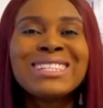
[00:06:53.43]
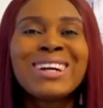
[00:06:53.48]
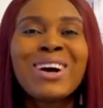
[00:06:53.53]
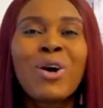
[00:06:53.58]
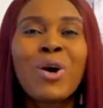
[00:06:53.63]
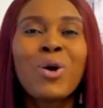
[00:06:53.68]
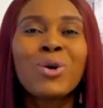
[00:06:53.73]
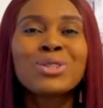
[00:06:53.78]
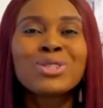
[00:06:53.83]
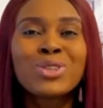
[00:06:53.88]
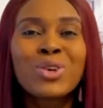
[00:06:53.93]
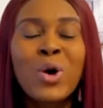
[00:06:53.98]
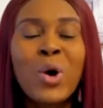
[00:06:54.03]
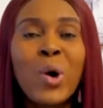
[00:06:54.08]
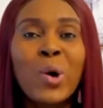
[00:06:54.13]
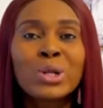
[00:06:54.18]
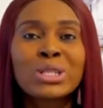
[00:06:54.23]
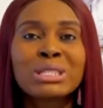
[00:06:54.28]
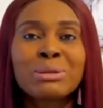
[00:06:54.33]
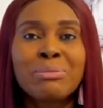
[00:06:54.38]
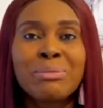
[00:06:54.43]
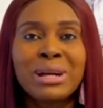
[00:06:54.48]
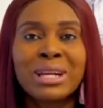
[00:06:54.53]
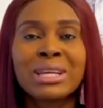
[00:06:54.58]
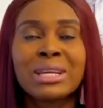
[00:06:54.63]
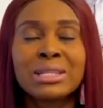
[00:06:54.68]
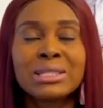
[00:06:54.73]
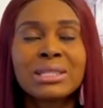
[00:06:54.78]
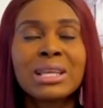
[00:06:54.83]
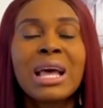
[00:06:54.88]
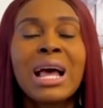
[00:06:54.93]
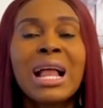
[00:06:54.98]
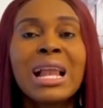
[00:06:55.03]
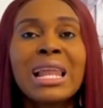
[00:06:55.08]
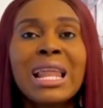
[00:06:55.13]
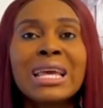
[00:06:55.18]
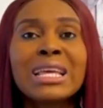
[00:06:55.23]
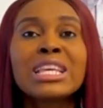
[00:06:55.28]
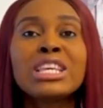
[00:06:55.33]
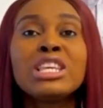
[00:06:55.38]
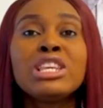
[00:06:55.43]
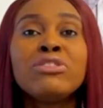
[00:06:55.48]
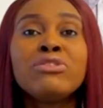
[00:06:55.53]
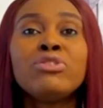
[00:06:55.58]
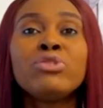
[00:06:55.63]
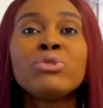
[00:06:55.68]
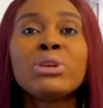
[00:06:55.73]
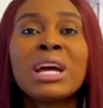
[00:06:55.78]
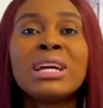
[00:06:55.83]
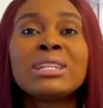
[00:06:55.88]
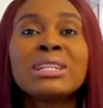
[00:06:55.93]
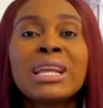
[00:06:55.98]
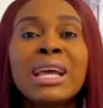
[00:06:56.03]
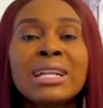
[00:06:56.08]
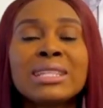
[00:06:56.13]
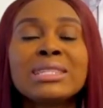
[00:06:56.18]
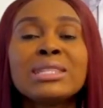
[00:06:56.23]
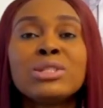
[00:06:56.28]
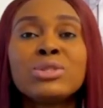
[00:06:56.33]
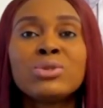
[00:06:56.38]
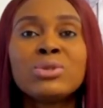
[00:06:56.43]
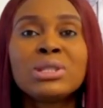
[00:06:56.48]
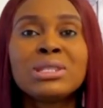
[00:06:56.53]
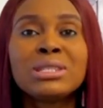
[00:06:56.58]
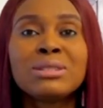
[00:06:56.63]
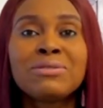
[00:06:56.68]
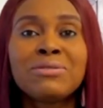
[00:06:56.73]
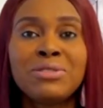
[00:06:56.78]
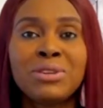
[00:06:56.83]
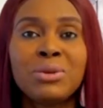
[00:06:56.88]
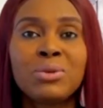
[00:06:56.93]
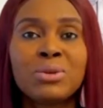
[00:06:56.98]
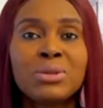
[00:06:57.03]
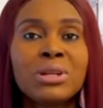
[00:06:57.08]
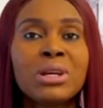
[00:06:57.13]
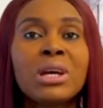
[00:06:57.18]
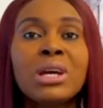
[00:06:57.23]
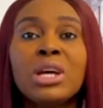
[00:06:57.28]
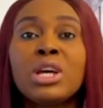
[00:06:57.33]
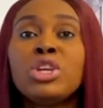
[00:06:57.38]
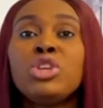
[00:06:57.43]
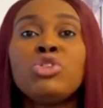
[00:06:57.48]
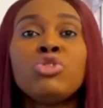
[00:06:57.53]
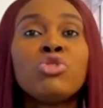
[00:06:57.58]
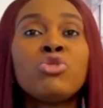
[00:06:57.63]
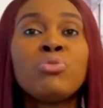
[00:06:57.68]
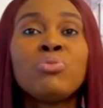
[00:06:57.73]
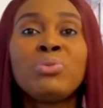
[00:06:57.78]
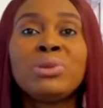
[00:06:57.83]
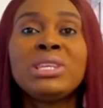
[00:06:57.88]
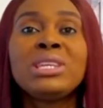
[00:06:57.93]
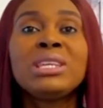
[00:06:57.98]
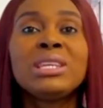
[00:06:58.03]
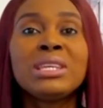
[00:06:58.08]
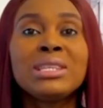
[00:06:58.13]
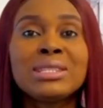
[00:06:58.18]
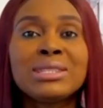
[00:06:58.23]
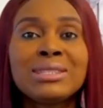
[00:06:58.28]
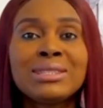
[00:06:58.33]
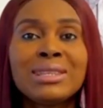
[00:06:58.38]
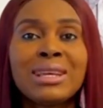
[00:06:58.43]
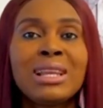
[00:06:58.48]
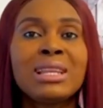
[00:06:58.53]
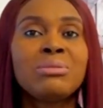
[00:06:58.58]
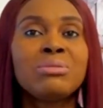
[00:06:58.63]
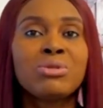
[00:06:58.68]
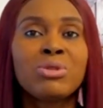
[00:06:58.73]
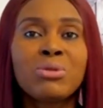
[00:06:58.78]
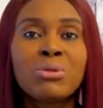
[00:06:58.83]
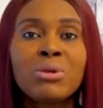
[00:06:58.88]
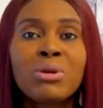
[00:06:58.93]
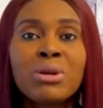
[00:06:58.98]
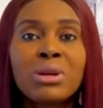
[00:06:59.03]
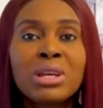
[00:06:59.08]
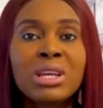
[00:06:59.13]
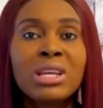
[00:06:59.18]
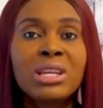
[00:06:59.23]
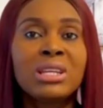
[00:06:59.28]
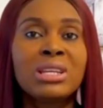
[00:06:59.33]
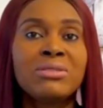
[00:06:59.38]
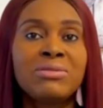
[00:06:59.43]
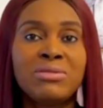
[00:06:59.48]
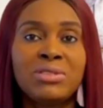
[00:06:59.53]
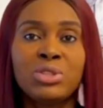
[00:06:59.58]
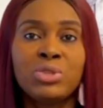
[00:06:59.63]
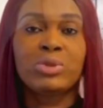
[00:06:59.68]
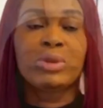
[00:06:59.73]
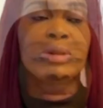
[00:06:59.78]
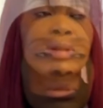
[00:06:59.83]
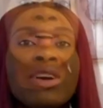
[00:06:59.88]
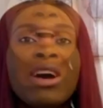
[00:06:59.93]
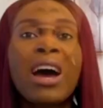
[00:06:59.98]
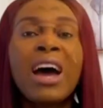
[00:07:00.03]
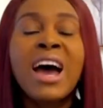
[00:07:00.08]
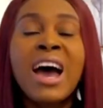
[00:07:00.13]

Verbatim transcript: hot, hot market. Like if you can get into this field, you will be a sellable individual. The